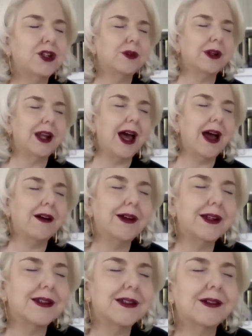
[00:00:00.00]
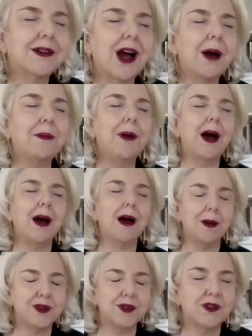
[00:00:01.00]
to allow it to come
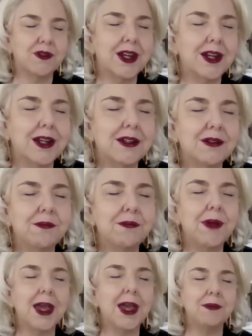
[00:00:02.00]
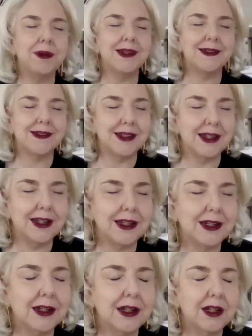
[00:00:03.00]
up so that it may be
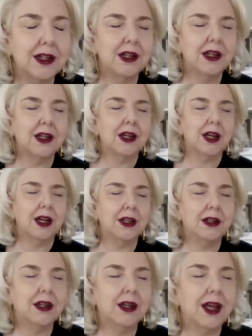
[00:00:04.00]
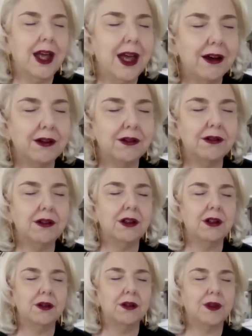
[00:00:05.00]
seen and it held
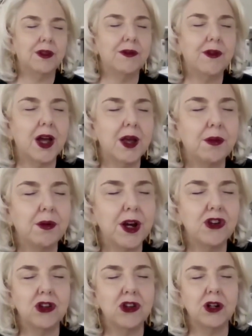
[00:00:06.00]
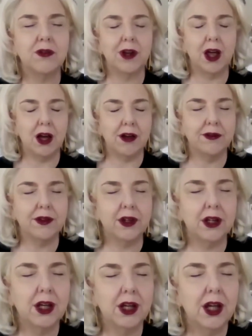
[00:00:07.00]
uh, with the vibration of
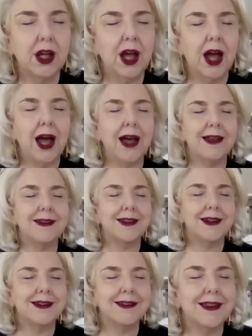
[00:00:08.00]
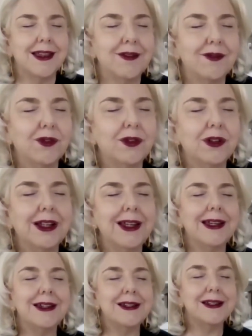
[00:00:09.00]
lava as it is then fully
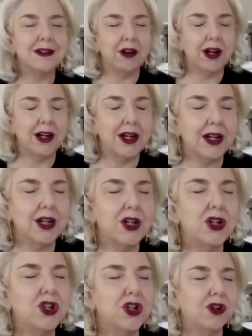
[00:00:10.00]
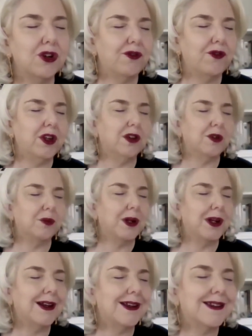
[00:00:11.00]
integrated into your field,
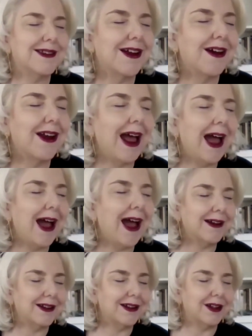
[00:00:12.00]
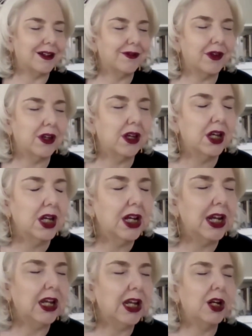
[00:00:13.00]
but it is not active uh,
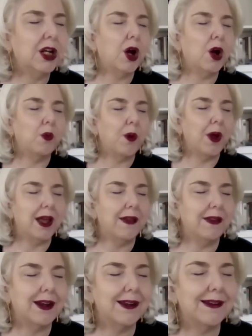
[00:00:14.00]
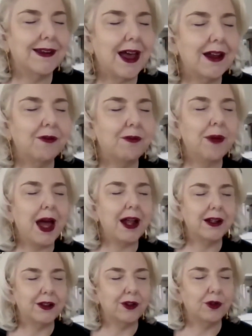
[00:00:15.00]
in a way that is out of
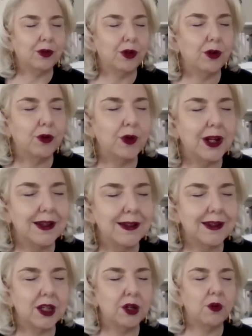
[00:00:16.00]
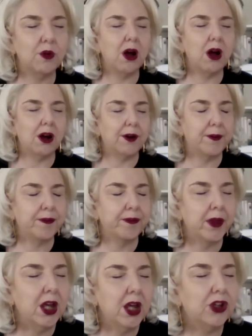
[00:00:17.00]
balance with who it is that you are.
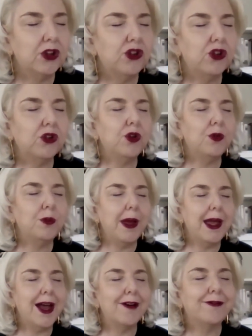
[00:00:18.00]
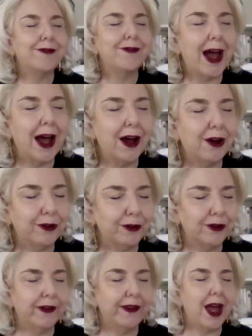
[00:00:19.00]
And so you may have
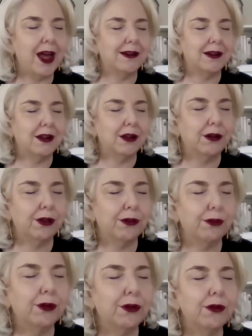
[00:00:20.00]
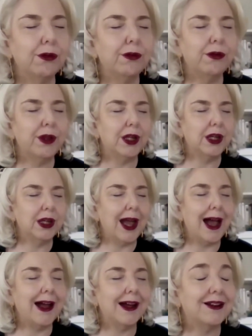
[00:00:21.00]
found that uh, through the
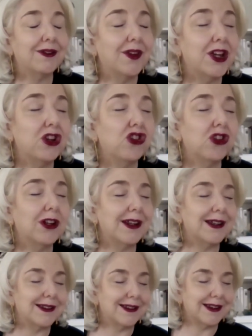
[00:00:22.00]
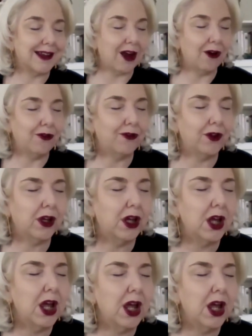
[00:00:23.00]
activation itself, uh,